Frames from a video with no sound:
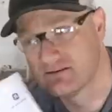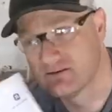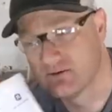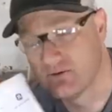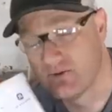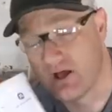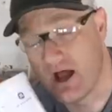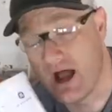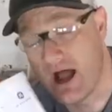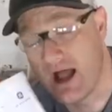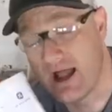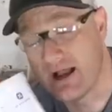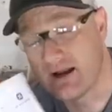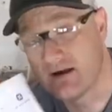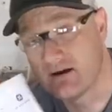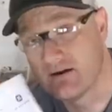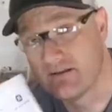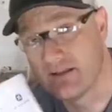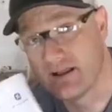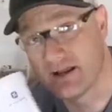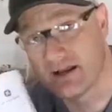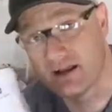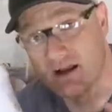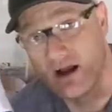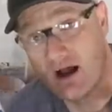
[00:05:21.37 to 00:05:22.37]
So the iron
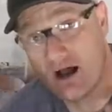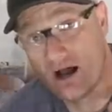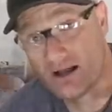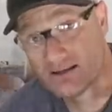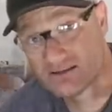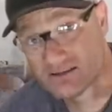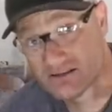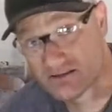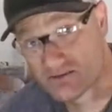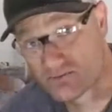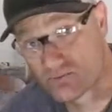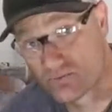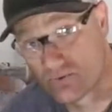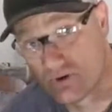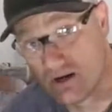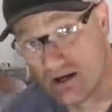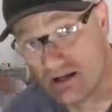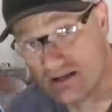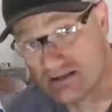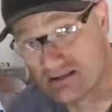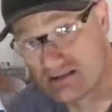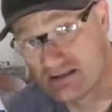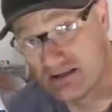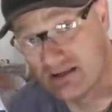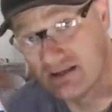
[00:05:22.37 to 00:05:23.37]
that causes
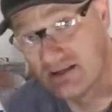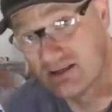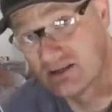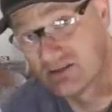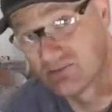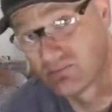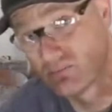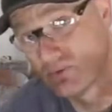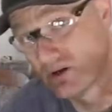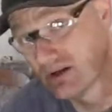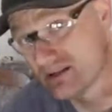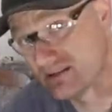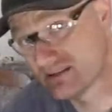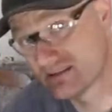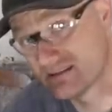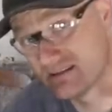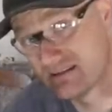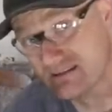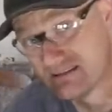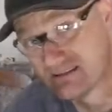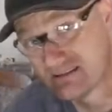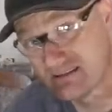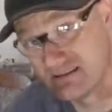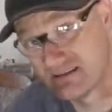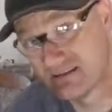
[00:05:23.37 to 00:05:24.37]
rust is what's
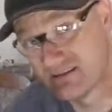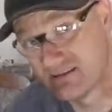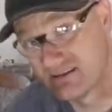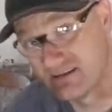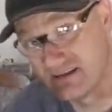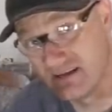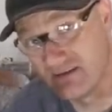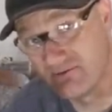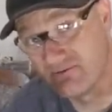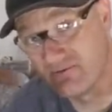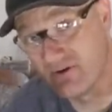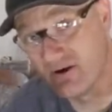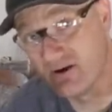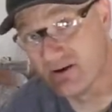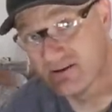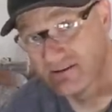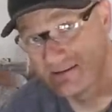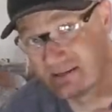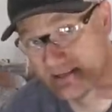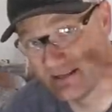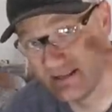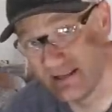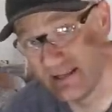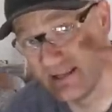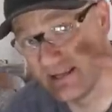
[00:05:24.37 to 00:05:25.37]
considered, it falls
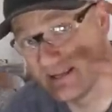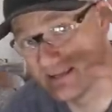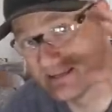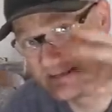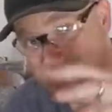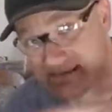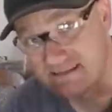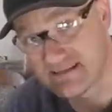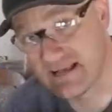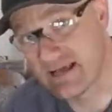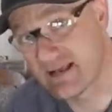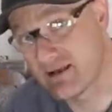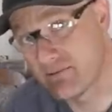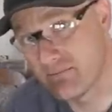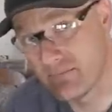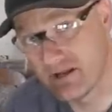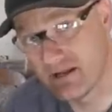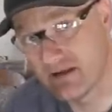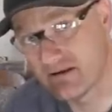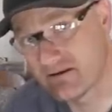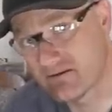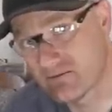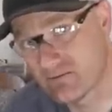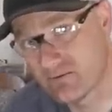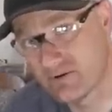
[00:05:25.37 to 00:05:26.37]
in the
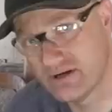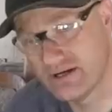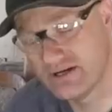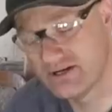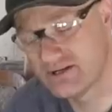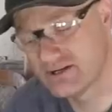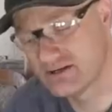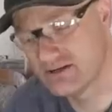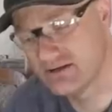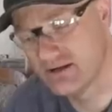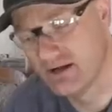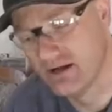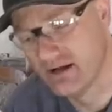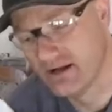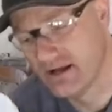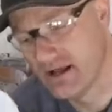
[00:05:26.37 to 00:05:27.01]
sediment region,